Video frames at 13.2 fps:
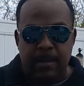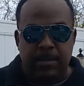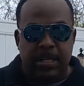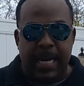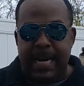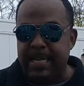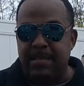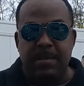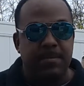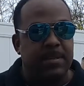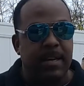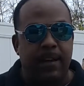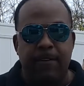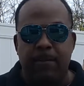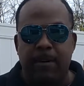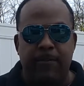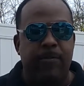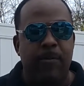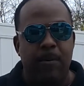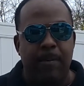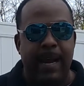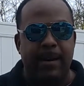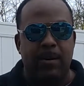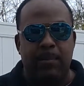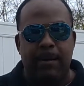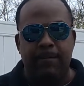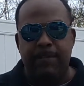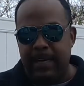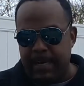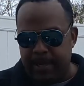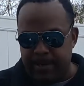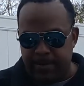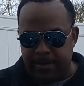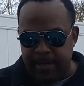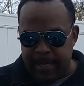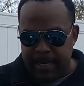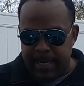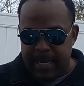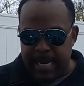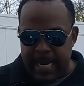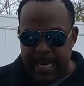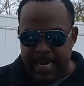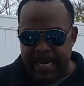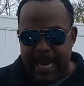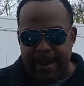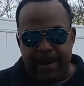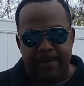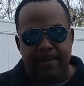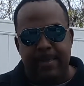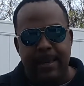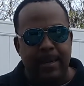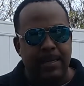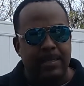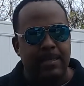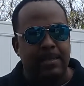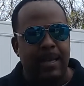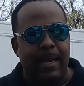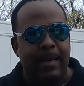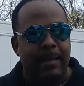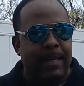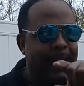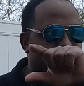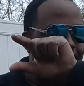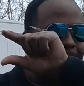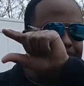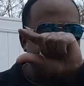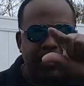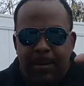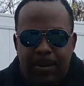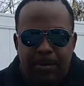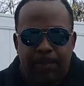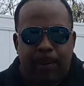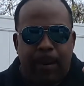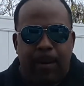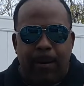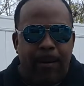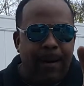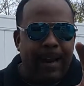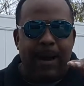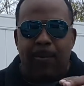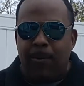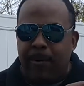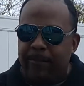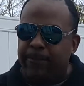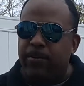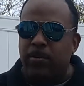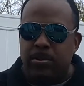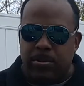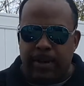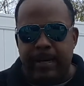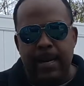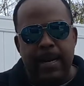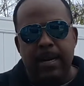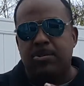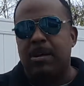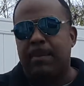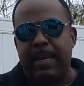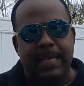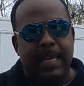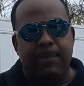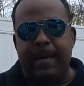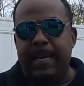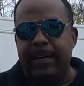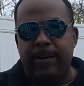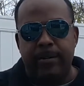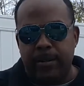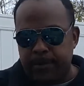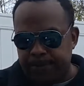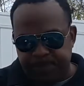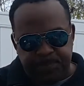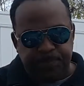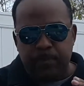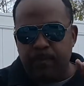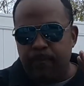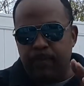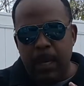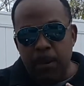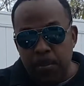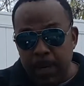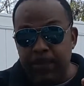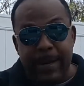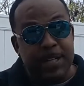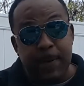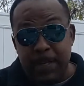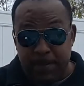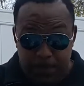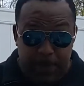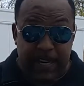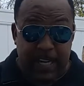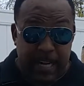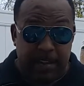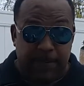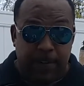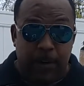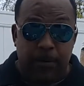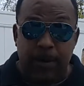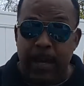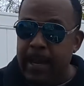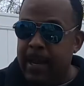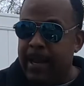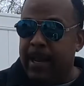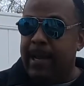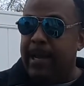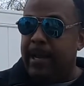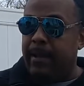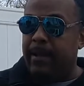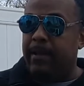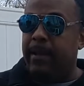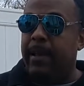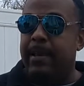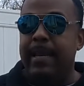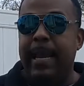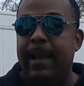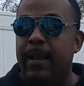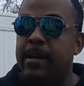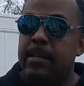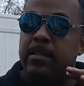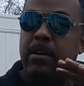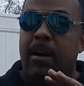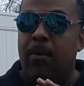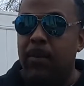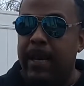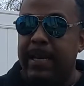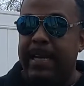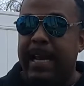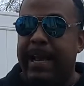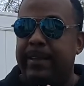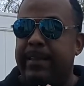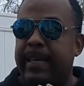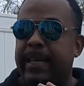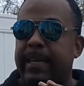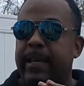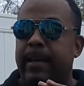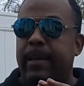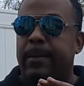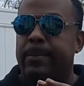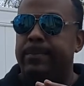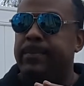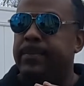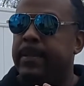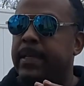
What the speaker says: changed some stuff in my format on my videos, and now everything is just like that little bar, and I want it full screen. So I'm gonna have to get back in there and look. But anyway, speaking of the phone, yeah. So I went and got the